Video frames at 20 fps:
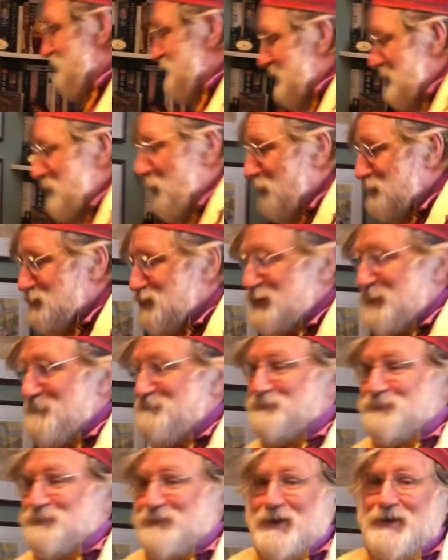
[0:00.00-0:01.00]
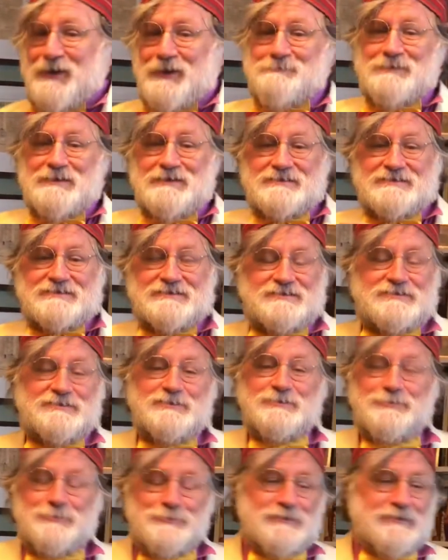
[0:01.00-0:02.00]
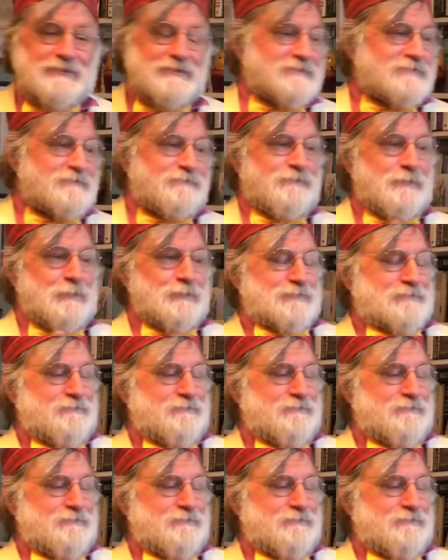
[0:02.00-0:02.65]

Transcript: I watch um, studious phot